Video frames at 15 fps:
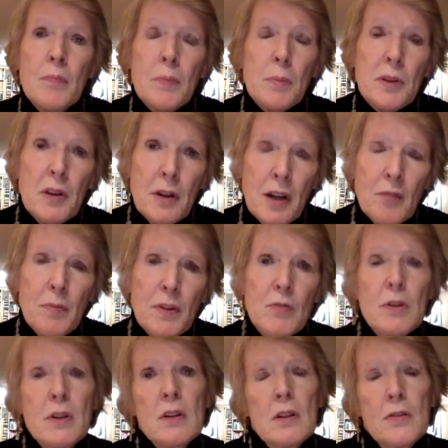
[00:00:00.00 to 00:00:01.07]
But there have been
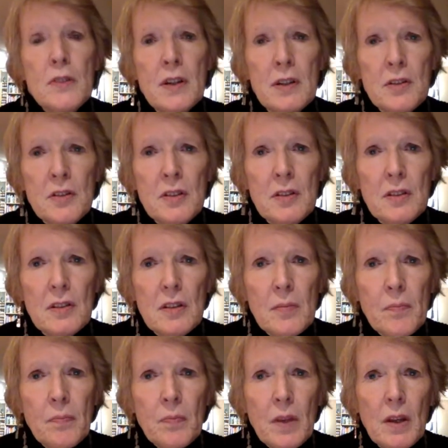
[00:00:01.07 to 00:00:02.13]
real advances
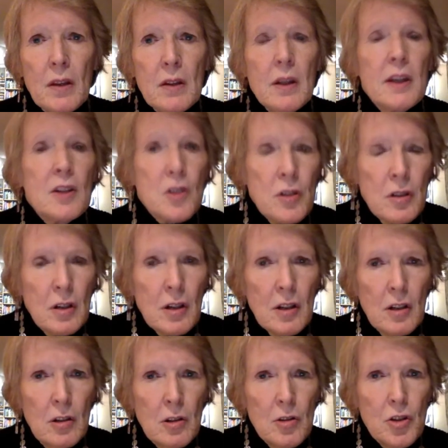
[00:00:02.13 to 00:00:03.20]
in ancient
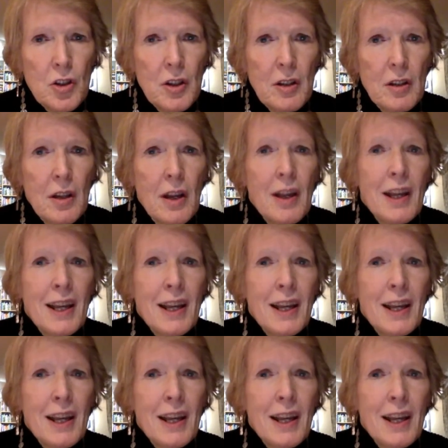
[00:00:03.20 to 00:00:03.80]
archaeology,